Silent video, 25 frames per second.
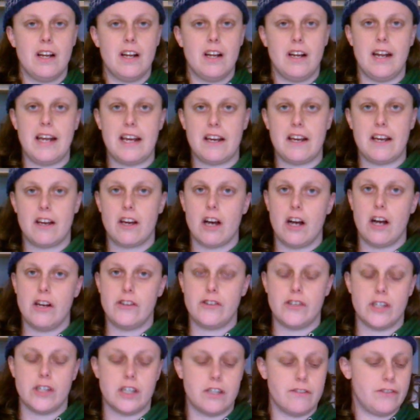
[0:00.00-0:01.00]
Link
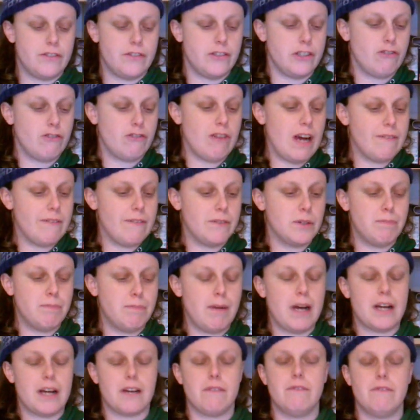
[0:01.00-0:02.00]
goes off to travel
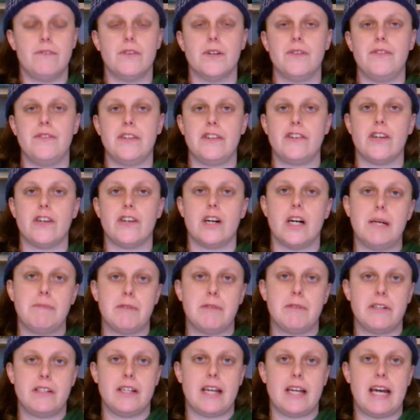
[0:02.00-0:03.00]
back and forth in time
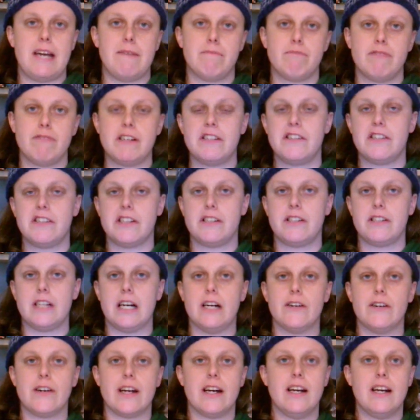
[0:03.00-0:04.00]
to save Princess
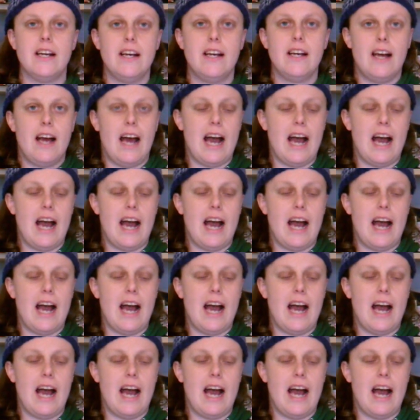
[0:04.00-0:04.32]
Zelda